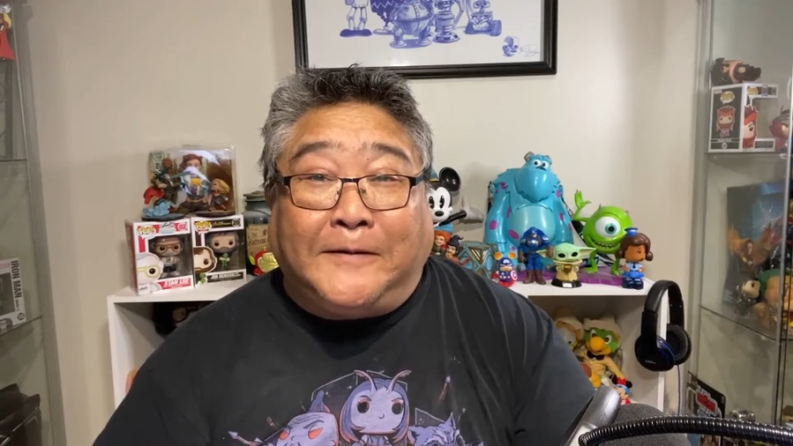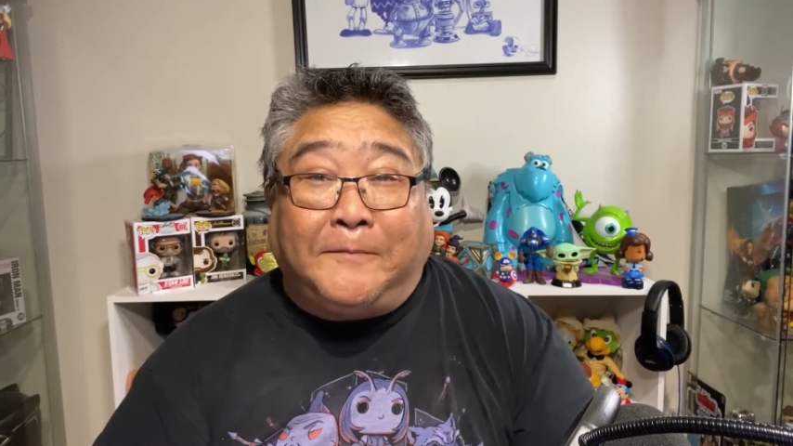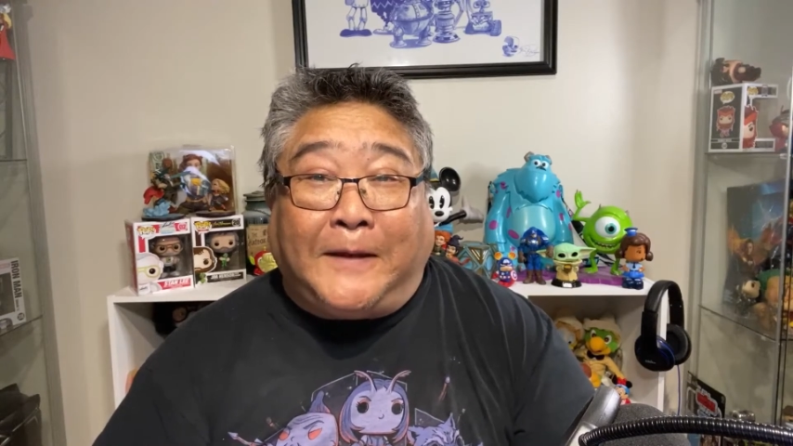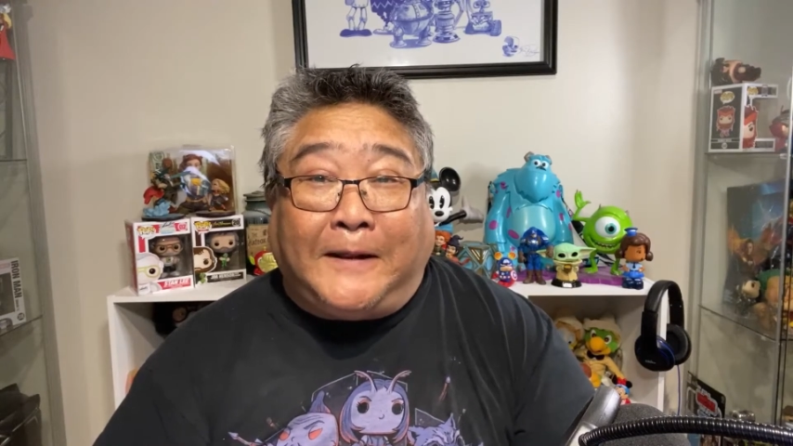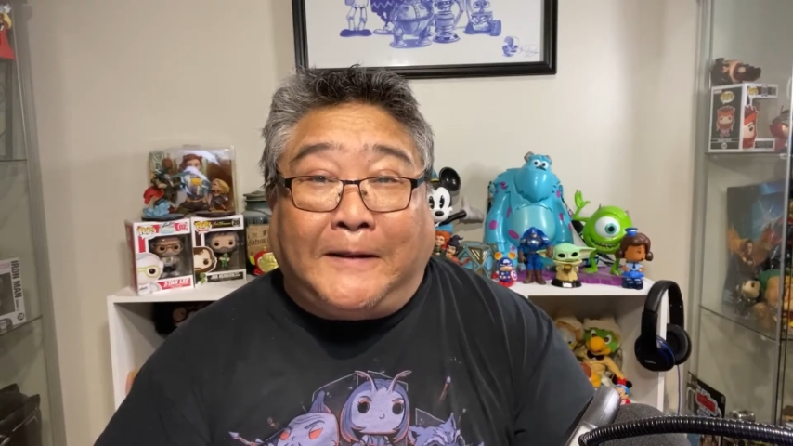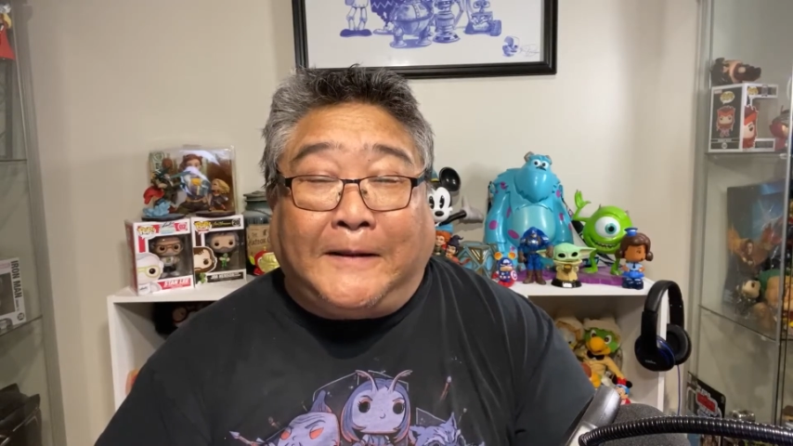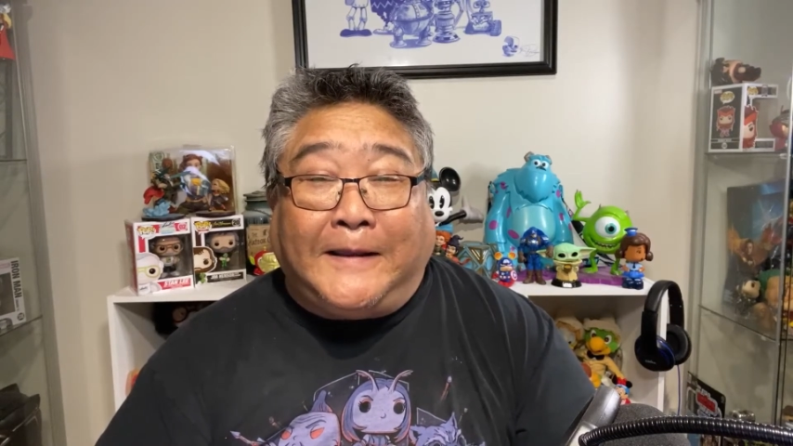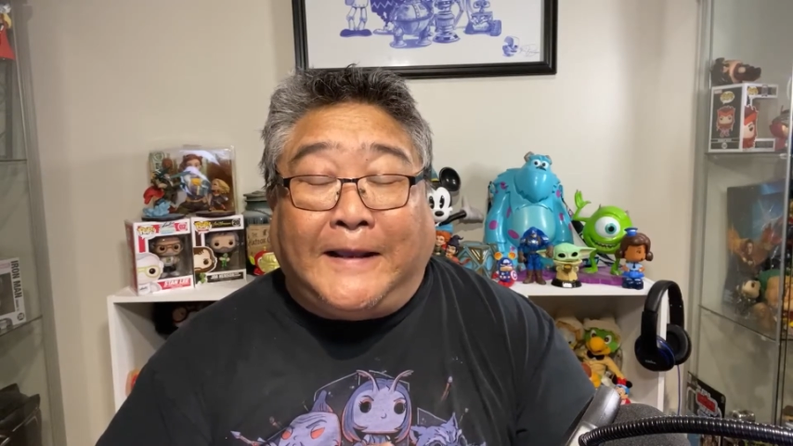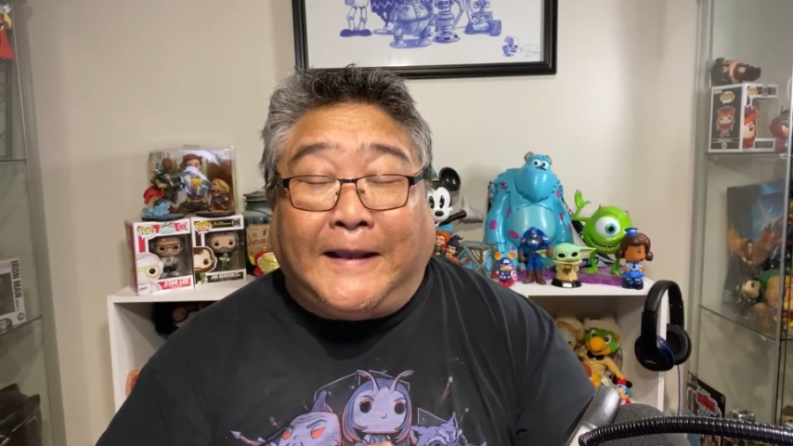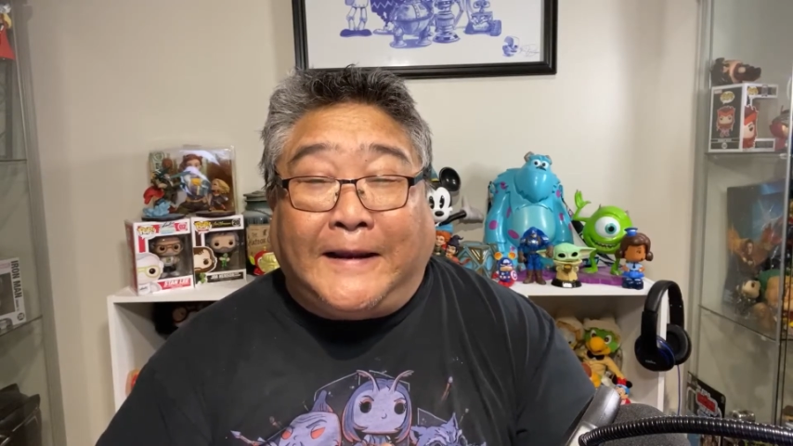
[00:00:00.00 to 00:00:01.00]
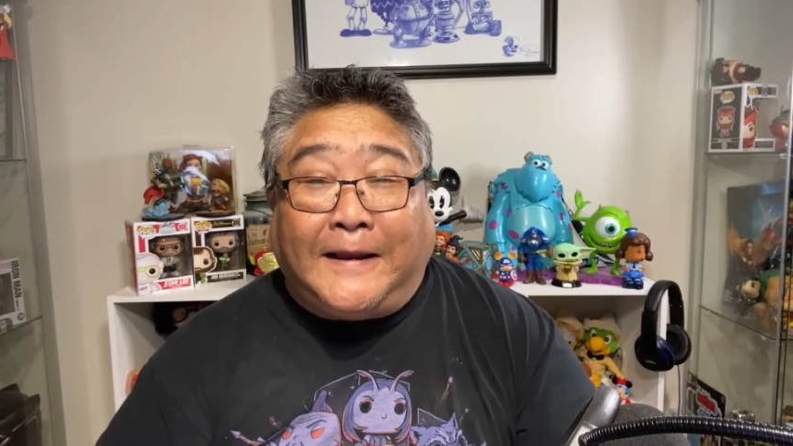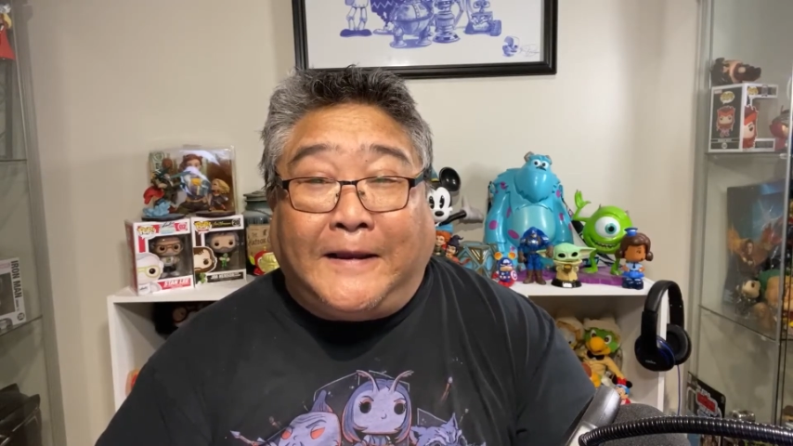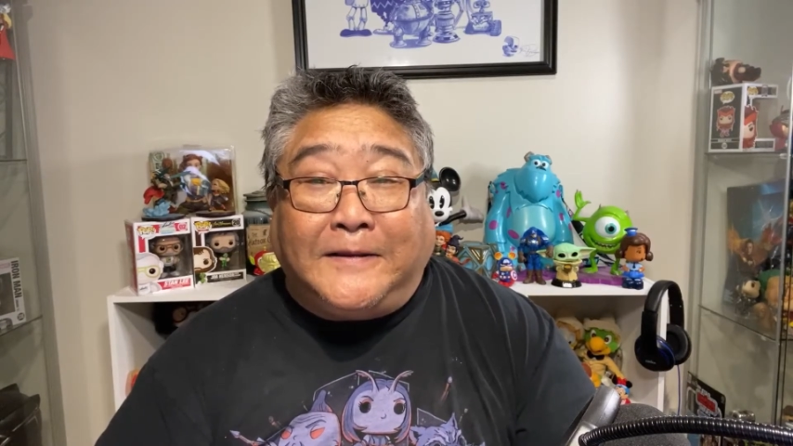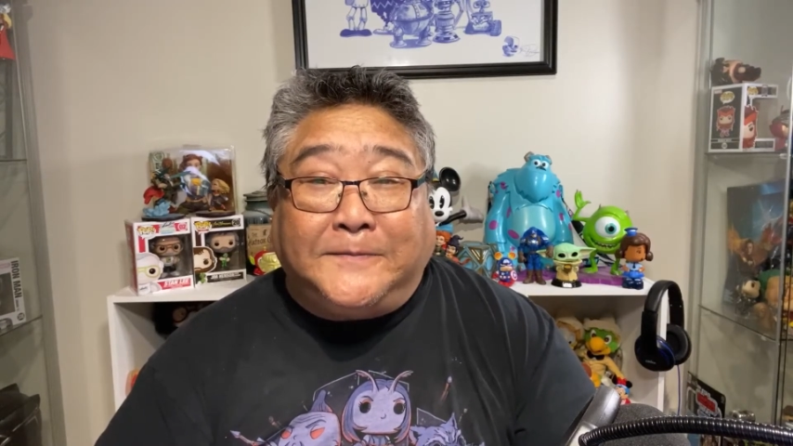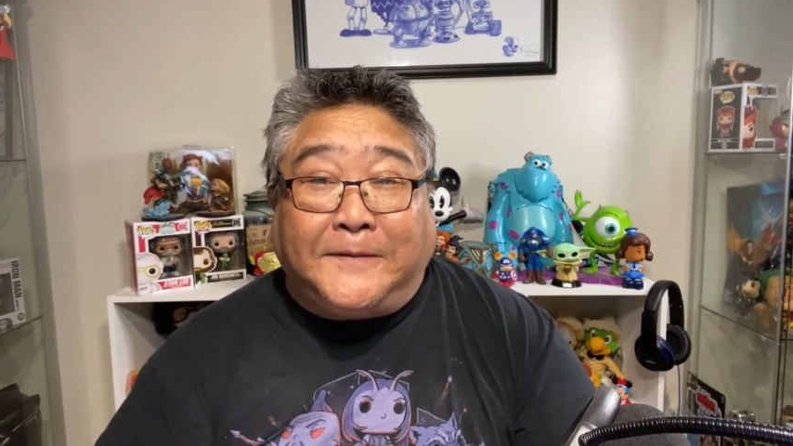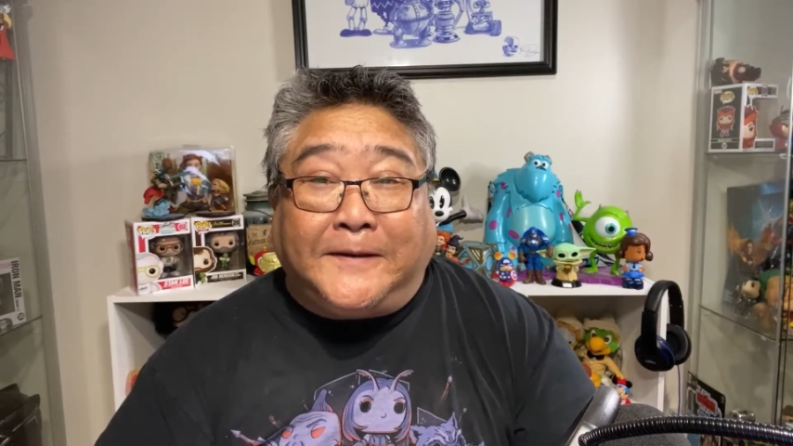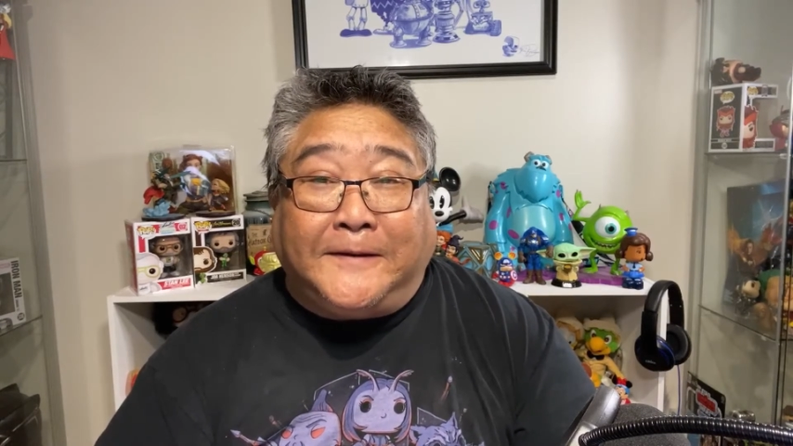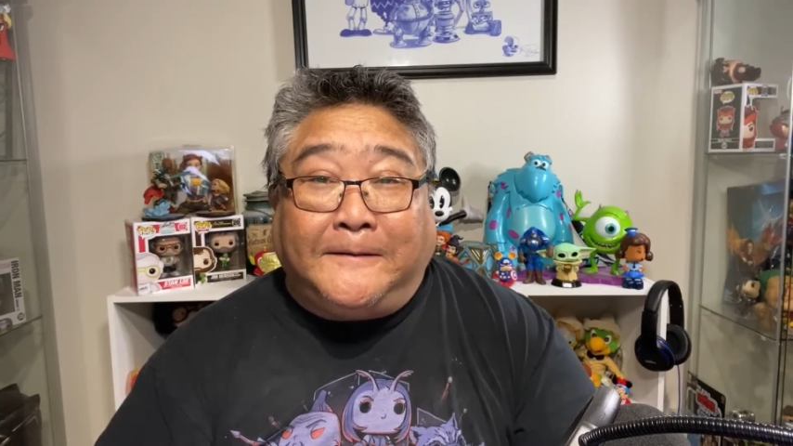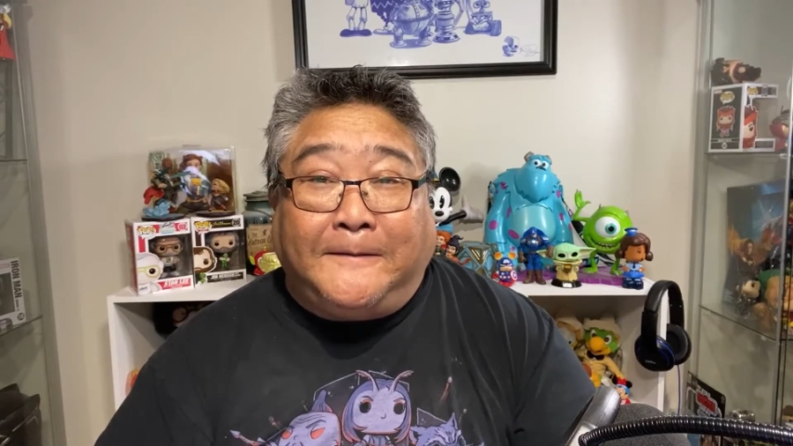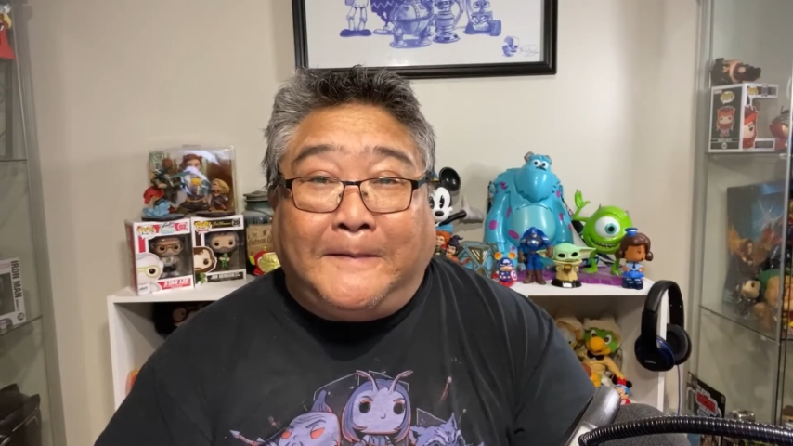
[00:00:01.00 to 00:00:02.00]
by getting a husband,